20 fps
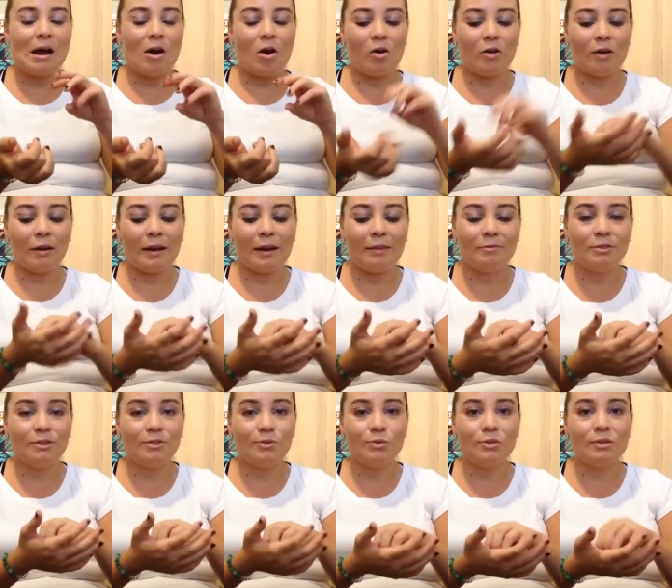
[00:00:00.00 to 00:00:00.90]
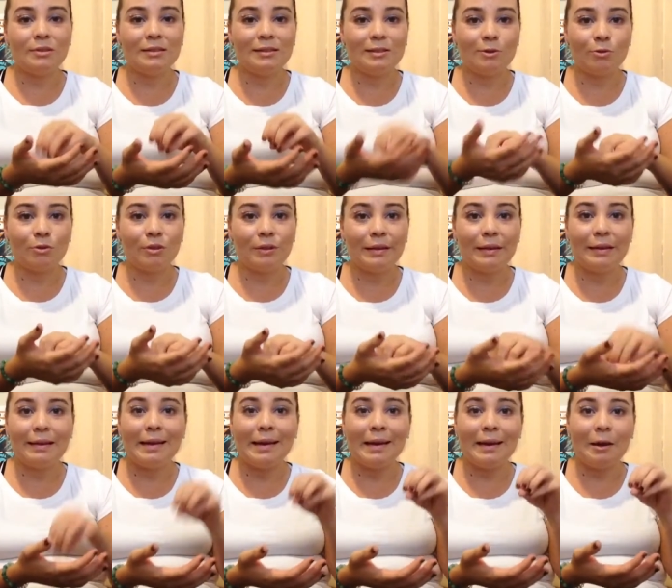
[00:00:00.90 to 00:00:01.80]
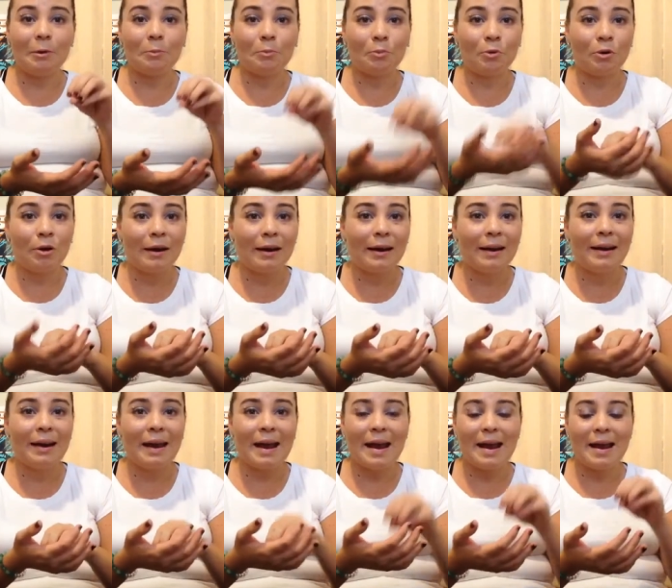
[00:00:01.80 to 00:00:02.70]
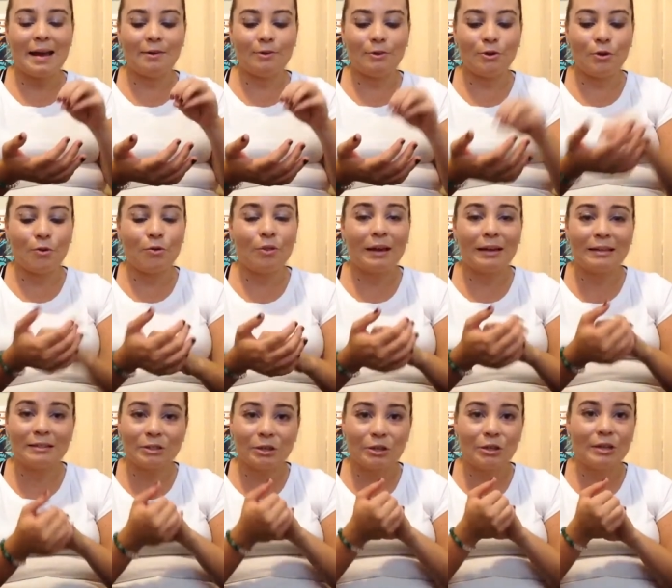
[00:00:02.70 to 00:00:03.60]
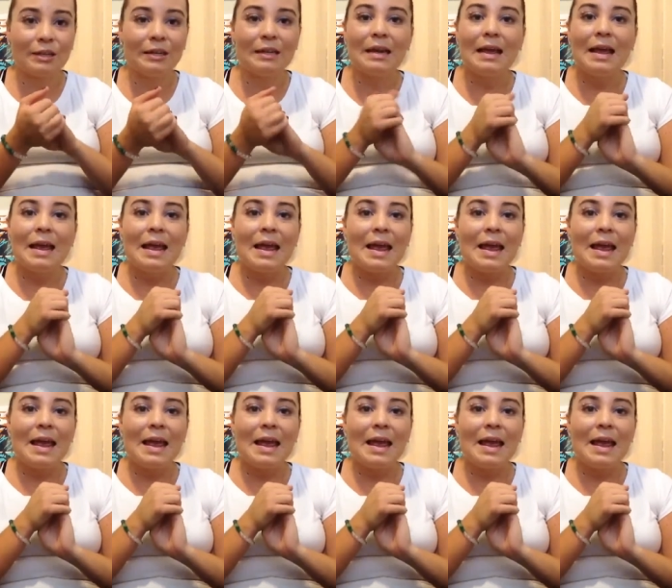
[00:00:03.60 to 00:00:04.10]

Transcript: All I have to do is deal with it and pray and know that it's good.